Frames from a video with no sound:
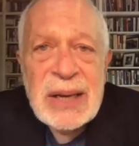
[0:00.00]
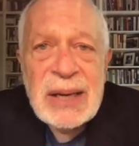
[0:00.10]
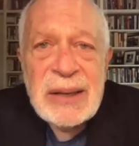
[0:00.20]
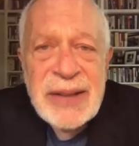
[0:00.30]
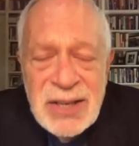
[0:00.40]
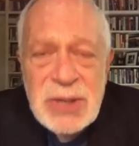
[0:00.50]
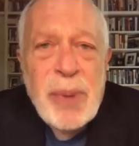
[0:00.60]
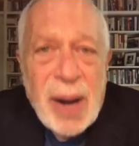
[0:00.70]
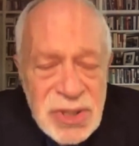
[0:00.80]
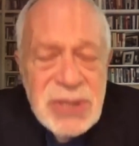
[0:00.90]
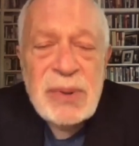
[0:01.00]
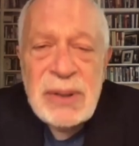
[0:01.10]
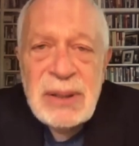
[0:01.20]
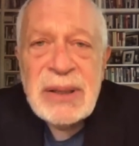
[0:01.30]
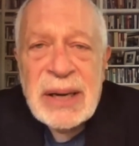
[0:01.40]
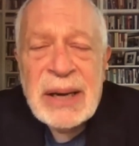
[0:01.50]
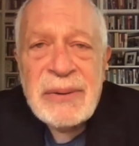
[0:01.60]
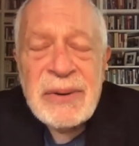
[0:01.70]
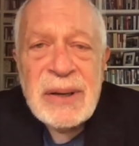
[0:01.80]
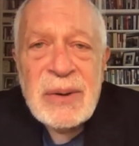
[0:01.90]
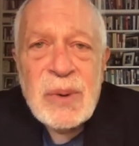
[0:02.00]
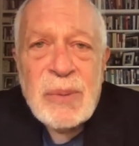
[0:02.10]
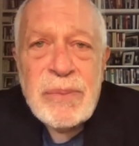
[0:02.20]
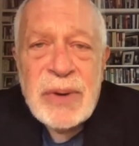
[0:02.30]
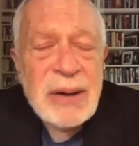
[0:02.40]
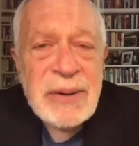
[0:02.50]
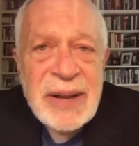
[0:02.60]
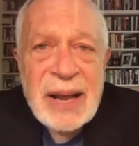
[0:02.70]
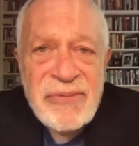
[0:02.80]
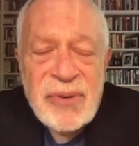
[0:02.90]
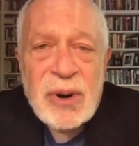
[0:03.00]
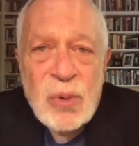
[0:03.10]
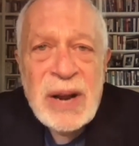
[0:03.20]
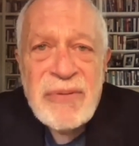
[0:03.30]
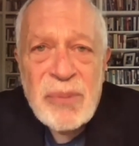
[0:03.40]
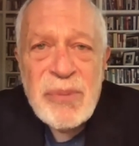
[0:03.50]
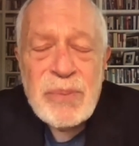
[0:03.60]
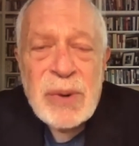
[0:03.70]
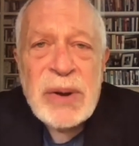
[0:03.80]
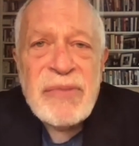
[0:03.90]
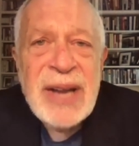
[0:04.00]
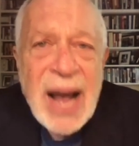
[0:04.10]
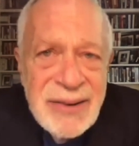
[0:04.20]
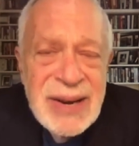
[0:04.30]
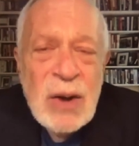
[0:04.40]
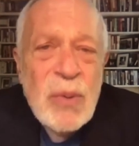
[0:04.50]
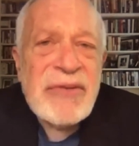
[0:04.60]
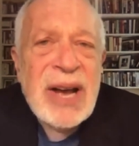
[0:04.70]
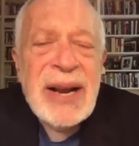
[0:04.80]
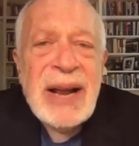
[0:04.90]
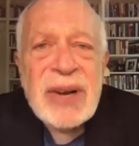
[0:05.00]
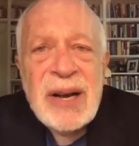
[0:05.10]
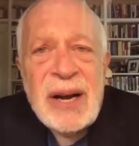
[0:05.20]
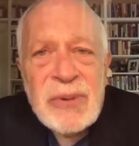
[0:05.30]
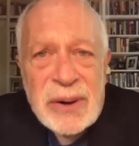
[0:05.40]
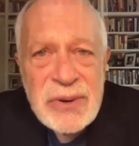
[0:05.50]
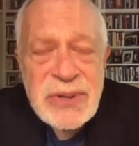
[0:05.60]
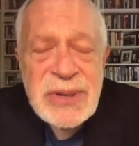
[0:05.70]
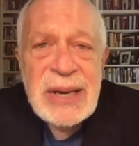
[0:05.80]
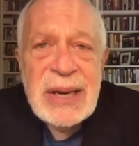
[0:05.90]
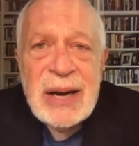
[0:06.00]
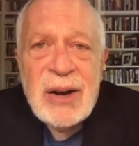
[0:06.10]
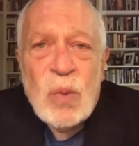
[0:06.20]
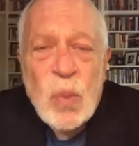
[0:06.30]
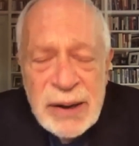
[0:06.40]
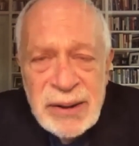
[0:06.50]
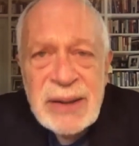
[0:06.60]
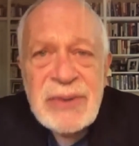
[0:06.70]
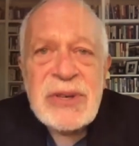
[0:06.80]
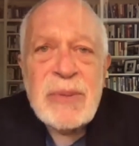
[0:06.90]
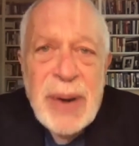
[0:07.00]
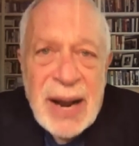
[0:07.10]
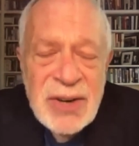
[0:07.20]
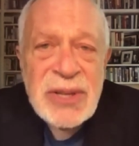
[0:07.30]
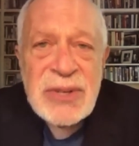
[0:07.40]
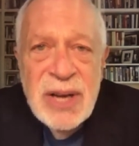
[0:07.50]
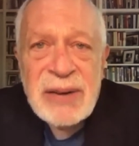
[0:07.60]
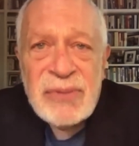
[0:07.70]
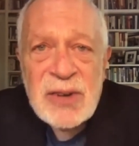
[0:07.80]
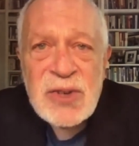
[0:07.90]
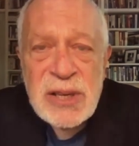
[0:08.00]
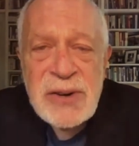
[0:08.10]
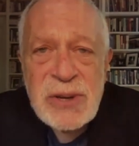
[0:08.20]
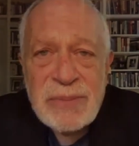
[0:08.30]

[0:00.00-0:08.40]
That's possible, and we're not that far away from it, but we've got to have a Congress willing to pass this kind of legislation.